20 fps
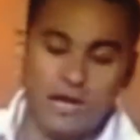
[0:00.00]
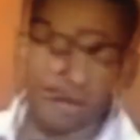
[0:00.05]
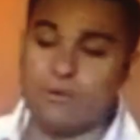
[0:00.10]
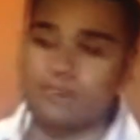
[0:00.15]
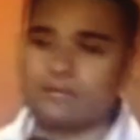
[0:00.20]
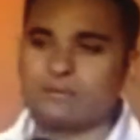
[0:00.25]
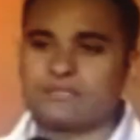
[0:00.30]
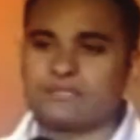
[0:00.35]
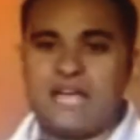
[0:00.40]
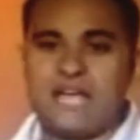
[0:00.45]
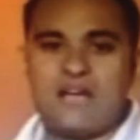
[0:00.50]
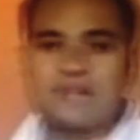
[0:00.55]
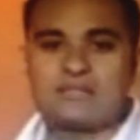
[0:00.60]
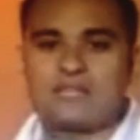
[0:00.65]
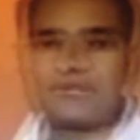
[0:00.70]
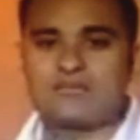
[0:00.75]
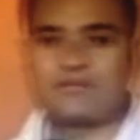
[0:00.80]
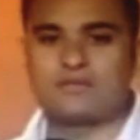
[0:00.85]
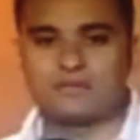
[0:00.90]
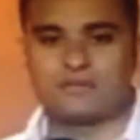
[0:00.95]
I went to his
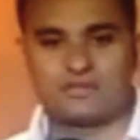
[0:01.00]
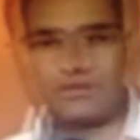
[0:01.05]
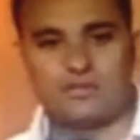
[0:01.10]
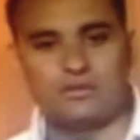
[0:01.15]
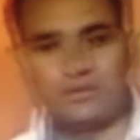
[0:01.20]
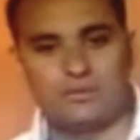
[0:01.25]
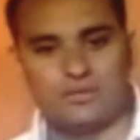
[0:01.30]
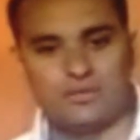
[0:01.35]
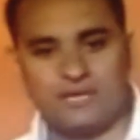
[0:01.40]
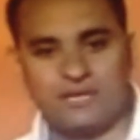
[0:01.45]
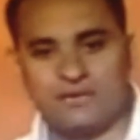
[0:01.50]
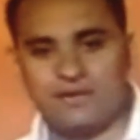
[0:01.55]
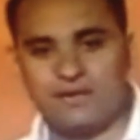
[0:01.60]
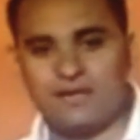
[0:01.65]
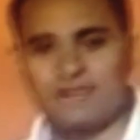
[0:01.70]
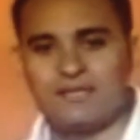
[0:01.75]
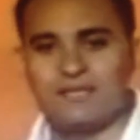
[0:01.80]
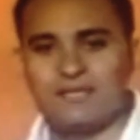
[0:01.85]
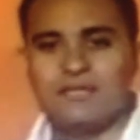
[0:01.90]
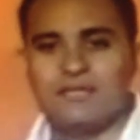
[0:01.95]
house after school one day,
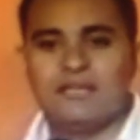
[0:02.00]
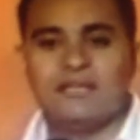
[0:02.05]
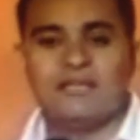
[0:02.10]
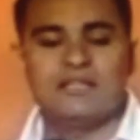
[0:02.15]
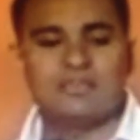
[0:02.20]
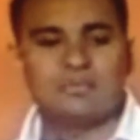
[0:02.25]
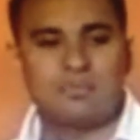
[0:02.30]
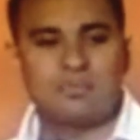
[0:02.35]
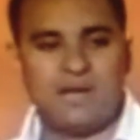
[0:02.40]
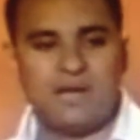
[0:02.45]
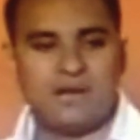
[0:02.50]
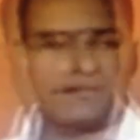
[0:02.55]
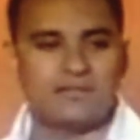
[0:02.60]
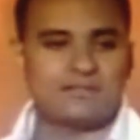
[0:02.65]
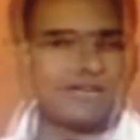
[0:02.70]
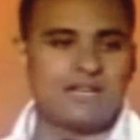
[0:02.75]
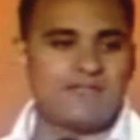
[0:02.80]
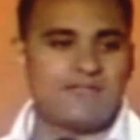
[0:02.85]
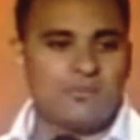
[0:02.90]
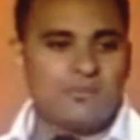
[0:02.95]
right? His
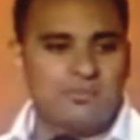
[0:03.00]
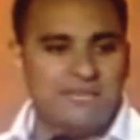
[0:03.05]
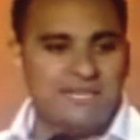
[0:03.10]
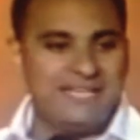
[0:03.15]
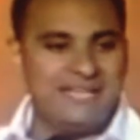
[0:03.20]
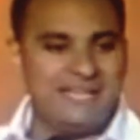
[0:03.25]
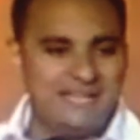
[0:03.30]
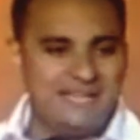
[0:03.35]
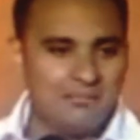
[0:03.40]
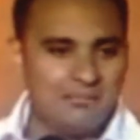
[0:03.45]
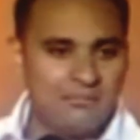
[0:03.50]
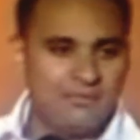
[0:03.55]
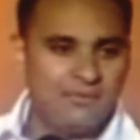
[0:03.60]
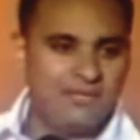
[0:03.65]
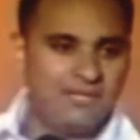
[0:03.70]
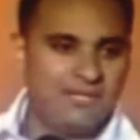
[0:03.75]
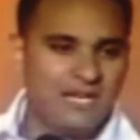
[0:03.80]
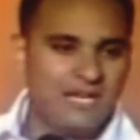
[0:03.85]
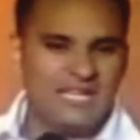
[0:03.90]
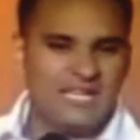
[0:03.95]
parents never beat him,
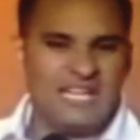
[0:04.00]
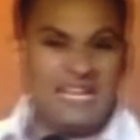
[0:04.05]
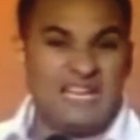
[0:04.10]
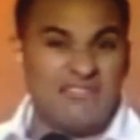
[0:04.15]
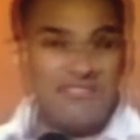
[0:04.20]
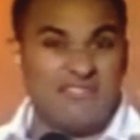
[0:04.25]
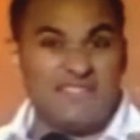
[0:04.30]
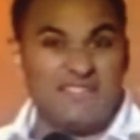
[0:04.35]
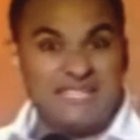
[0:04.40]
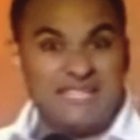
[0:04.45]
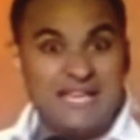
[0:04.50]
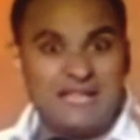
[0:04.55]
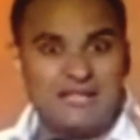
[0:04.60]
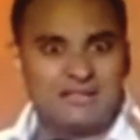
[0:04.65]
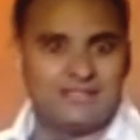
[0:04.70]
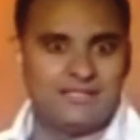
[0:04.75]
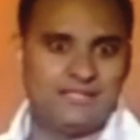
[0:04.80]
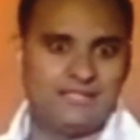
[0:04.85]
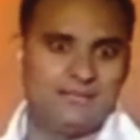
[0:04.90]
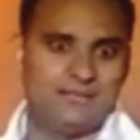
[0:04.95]
and they never even
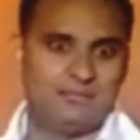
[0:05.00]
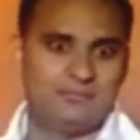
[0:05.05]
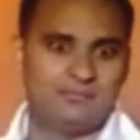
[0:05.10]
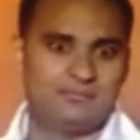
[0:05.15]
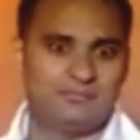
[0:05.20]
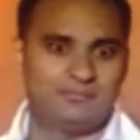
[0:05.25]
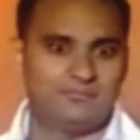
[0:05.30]
yelled at him.